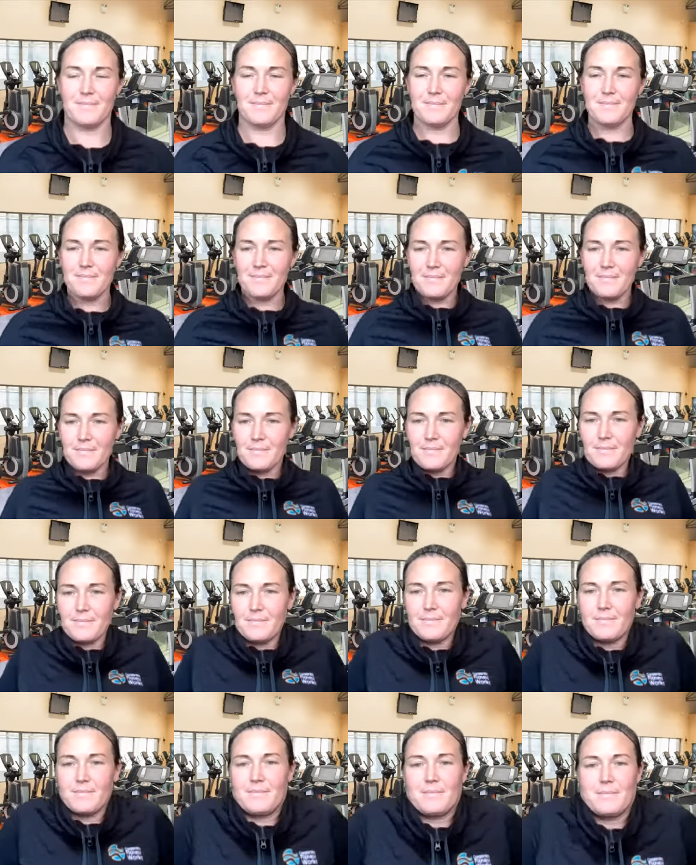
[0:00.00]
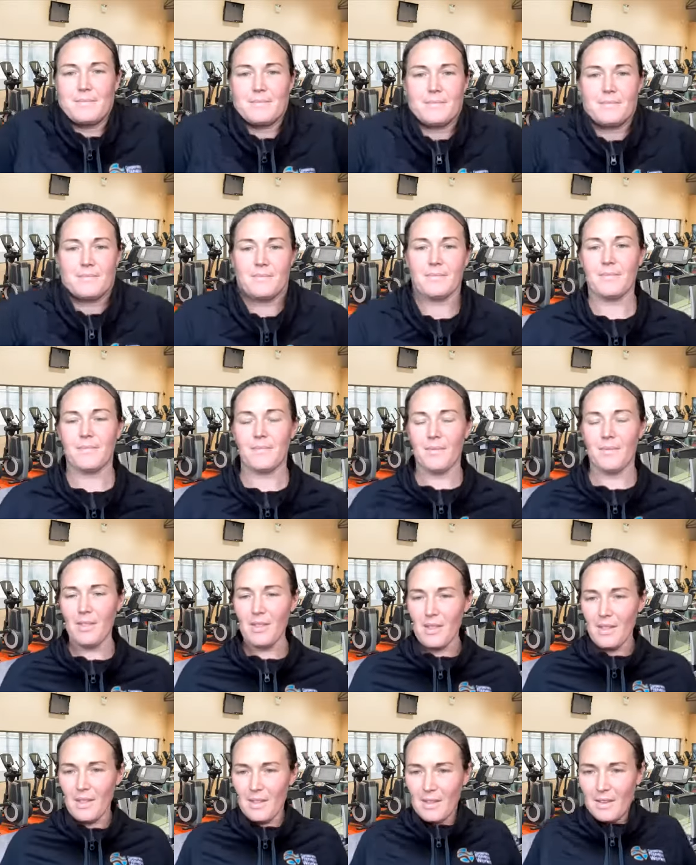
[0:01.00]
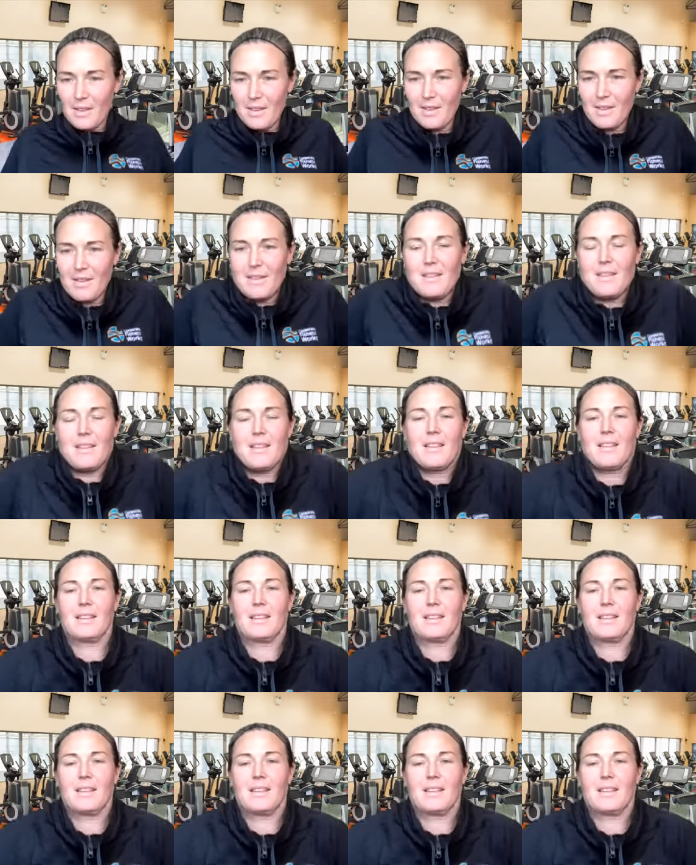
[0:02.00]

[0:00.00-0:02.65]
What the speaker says: Nobody speaks.